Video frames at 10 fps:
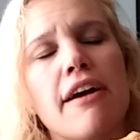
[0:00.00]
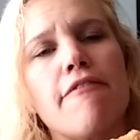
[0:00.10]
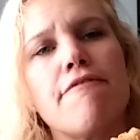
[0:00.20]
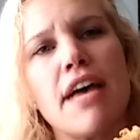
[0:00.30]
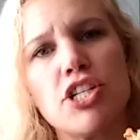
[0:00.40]
like
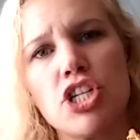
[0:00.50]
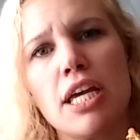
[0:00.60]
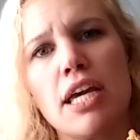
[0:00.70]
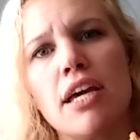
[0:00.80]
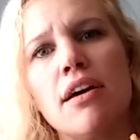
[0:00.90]
a
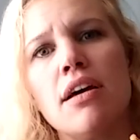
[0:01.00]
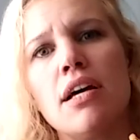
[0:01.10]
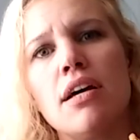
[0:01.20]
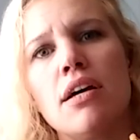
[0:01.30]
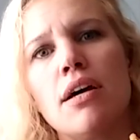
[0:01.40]
veggie
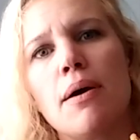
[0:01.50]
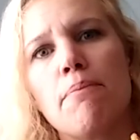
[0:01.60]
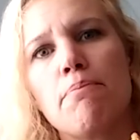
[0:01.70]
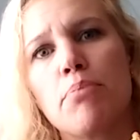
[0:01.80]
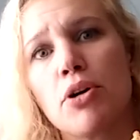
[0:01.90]

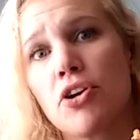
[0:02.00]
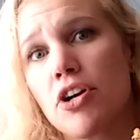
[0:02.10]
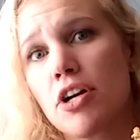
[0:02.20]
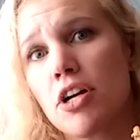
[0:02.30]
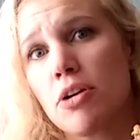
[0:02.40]

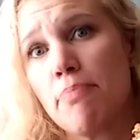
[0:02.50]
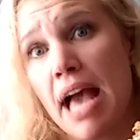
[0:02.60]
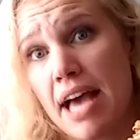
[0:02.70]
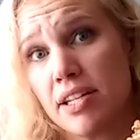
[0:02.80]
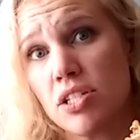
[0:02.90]
burger
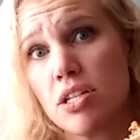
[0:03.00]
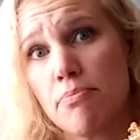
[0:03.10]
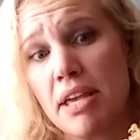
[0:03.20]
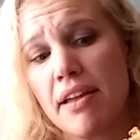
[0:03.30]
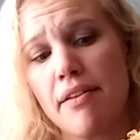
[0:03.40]
patty to
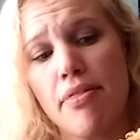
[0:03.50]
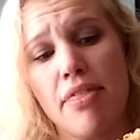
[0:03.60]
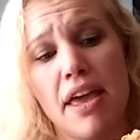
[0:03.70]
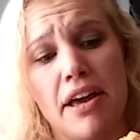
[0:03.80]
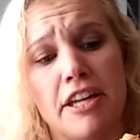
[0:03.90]
me
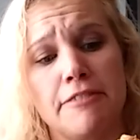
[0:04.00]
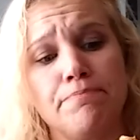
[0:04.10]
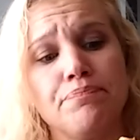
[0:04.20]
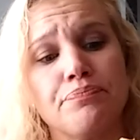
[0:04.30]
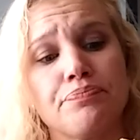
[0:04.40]

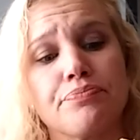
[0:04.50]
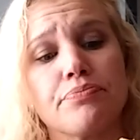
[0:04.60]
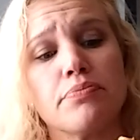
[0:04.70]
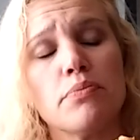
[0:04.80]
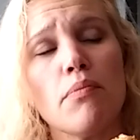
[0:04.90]
than
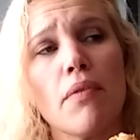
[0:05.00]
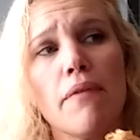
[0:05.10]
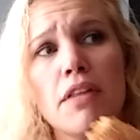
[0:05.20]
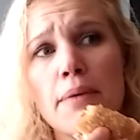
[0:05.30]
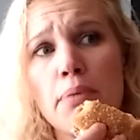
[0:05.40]

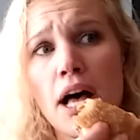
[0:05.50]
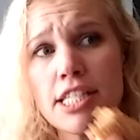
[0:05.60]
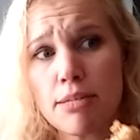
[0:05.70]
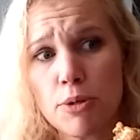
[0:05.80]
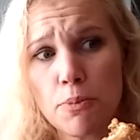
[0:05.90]
the
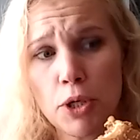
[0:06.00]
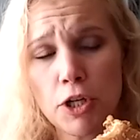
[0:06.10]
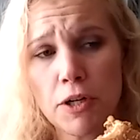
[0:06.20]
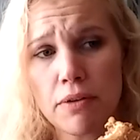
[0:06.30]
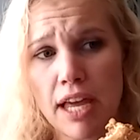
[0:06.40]
Impossible
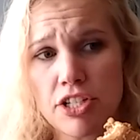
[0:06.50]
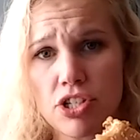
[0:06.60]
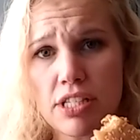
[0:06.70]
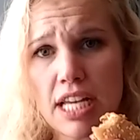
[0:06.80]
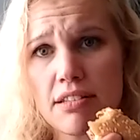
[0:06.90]
Burger. That
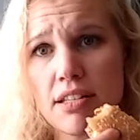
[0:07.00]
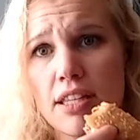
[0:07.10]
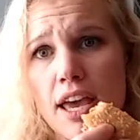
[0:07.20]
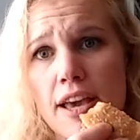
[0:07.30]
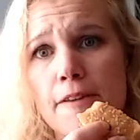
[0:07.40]
just
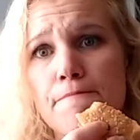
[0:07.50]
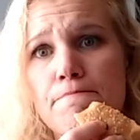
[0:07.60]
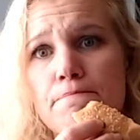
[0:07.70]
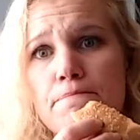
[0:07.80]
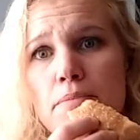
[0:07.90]
tasted like
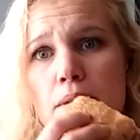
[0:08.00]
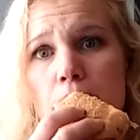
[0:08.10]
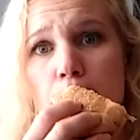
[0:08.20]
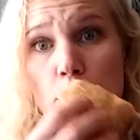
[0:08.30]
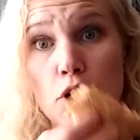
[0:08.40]

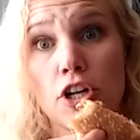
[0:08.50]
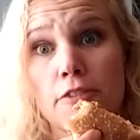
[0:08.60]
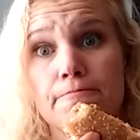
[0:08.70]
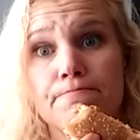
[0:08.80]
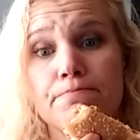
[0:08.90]

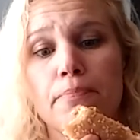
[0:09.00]
burger.